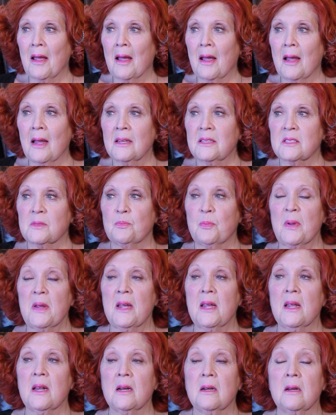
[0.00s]
It's
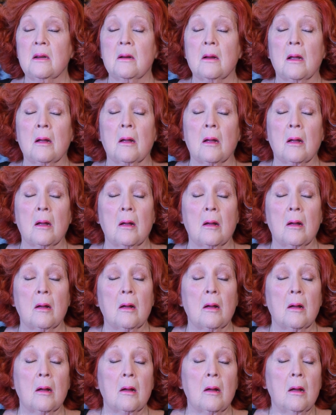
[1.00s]
been,
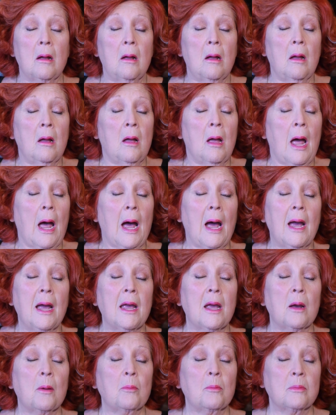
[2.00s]
I
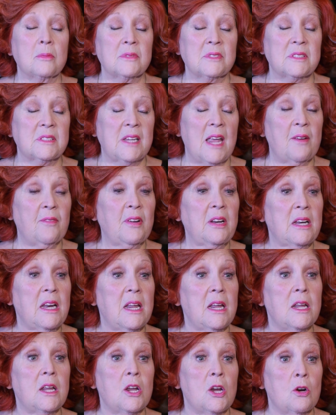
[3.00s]
am 70
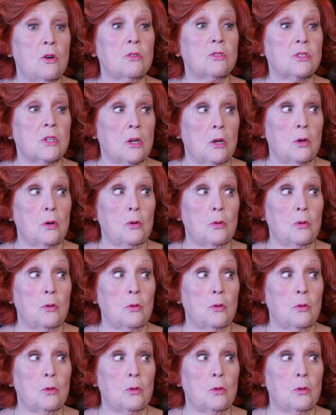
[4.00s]
years old.